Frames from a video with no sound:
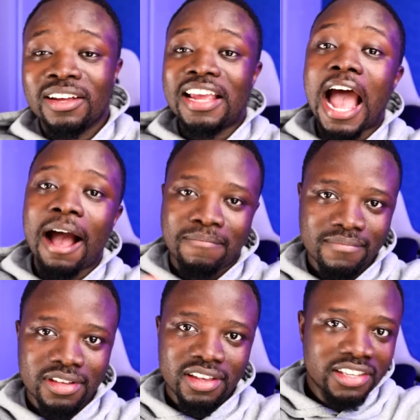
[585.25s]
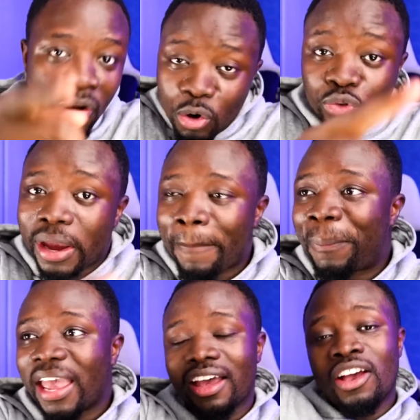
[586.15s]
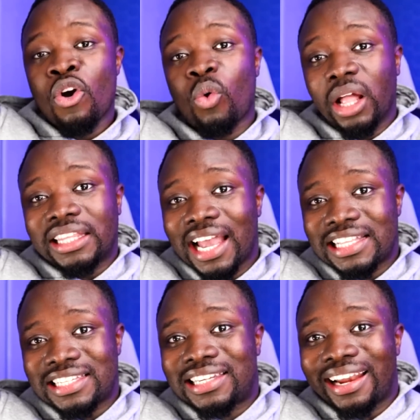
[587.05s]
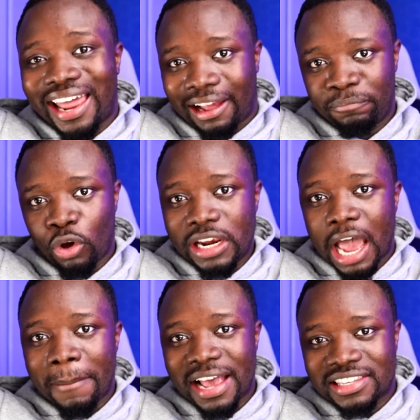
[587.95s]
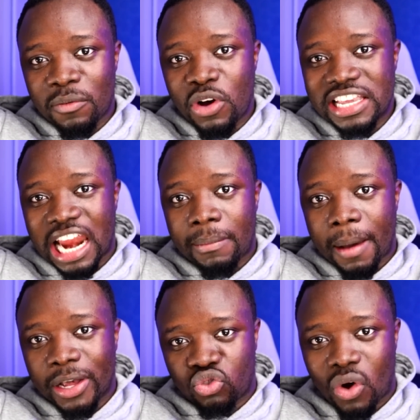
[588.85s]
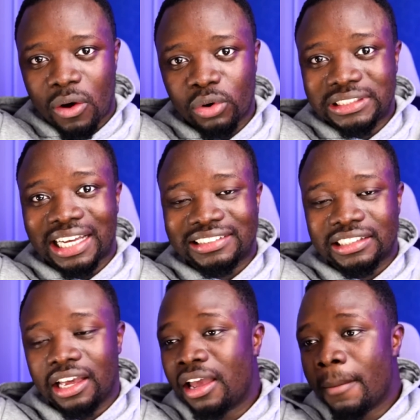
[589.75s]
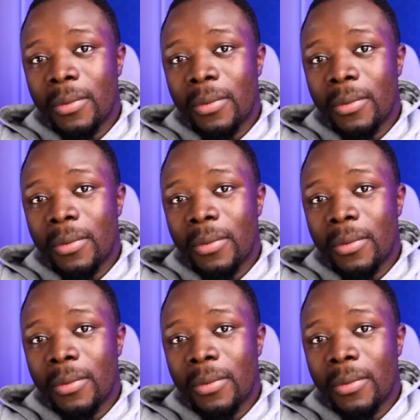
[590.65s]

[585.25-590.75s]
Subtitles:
Yeah. So who drop it? Contact Cheddar. On the same way in Ababa to our what you are here.